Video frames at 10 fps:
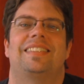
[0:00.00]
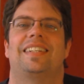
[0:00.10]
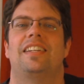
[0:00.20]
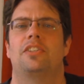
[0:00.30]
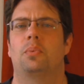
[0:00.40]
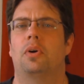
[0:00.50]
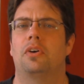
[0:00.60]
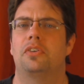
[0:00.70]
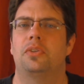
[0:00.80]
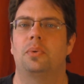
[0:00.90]
It's like, "What
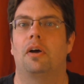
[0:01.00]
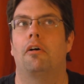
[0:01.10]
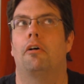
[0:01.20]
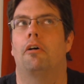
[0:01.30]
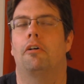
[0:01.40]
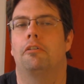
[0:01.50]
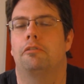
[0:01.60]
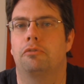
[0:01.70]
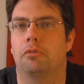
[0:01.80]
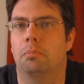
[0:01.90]
cartoon?" It's
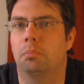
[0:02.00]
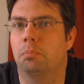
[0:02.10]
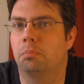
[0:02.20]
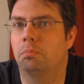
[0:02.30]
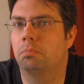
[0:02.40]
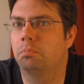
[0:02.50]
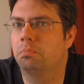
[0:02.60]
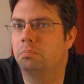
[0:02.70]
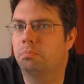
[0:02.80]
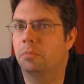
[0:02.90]
from
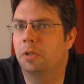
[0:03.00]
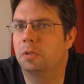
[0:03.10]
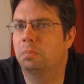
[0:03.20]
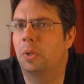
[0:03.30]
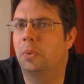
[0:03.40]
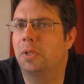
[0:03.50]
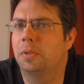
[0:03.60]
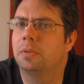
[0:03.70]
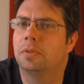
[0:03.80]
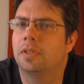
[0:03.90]
My Little Pony."
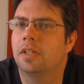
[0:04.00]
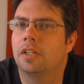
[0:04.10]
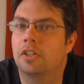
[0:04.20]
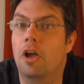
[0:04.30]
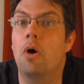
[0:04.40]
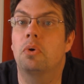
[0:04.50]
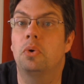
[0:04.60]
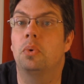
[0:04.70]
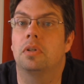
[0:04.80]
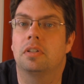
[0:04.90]
It's like, "Oh,
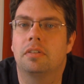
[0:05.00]
cool."